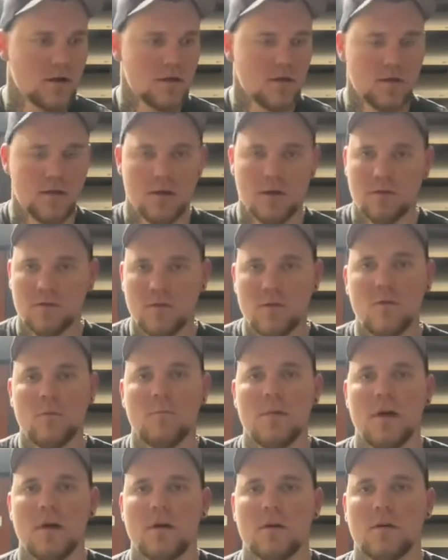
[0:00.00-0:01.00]
These new
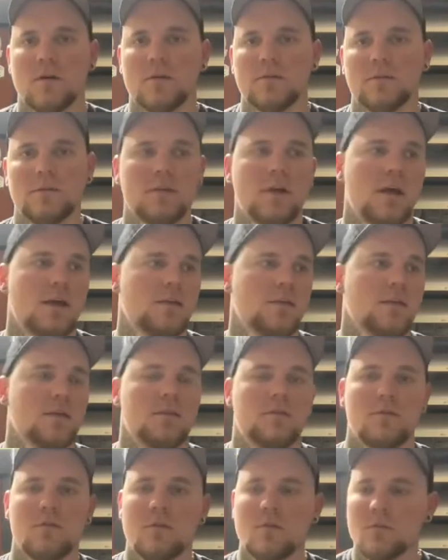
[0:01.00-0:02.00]
bills and
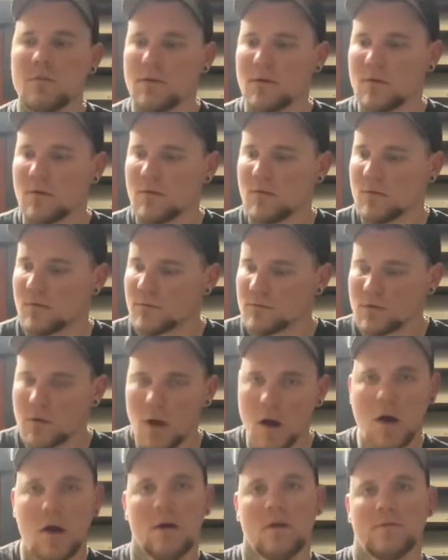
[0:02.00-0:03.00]
these new little
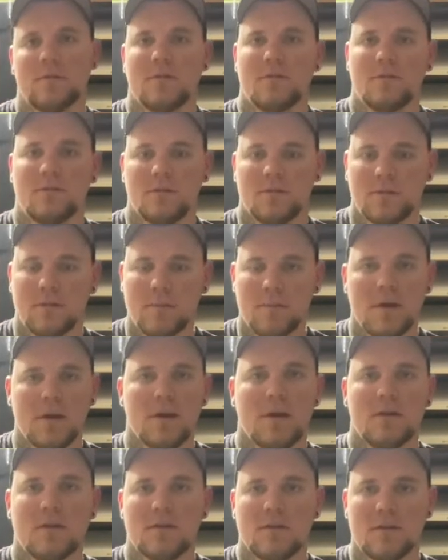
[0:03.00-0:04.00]
laws that they're slipping
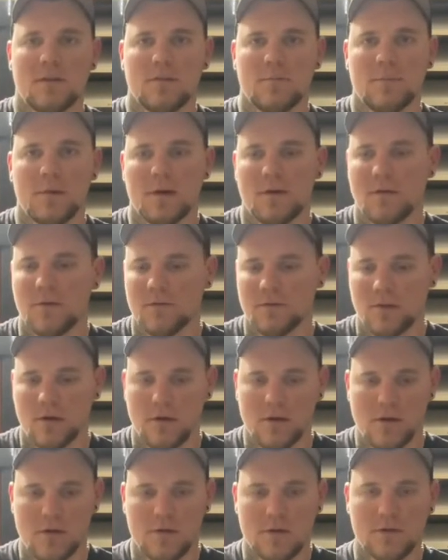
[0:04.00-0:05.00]
into these bills are
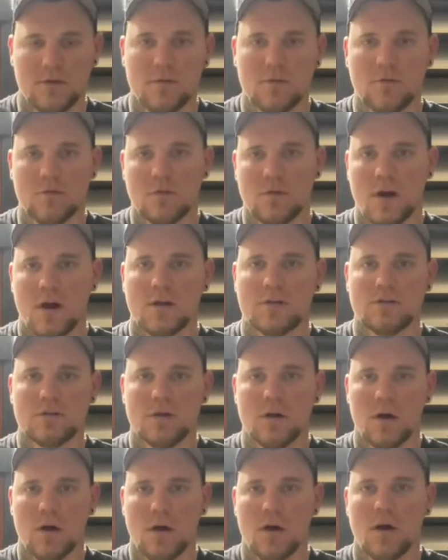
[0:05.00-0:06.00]
going to crush
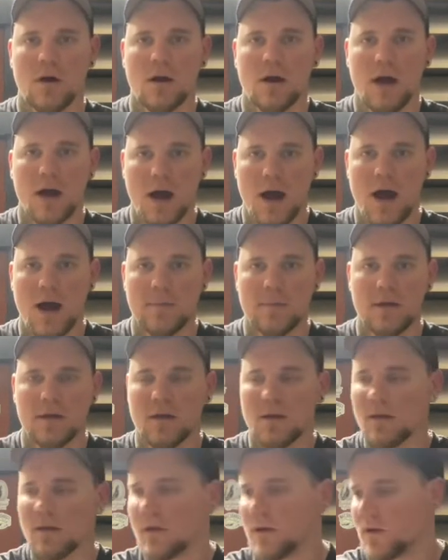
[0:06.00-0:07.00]
our hobby.
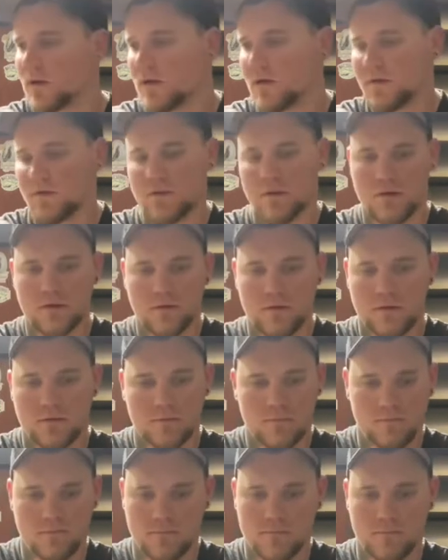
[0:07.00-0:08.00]
It's going to
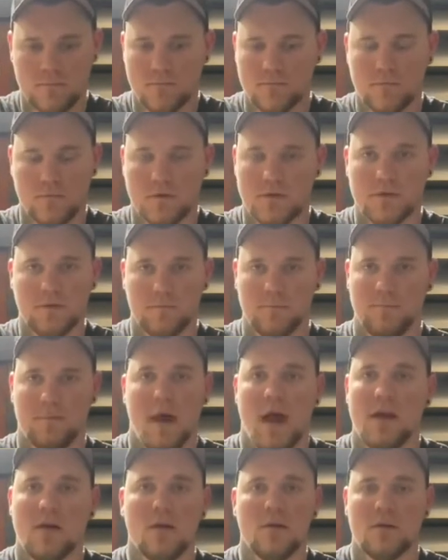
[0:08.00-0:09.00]
just
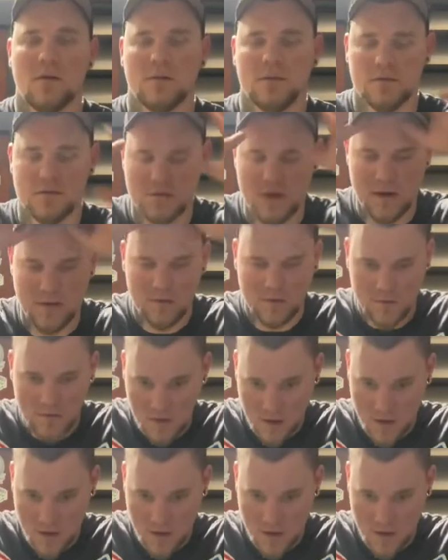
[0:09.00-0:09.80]
pet owners in general.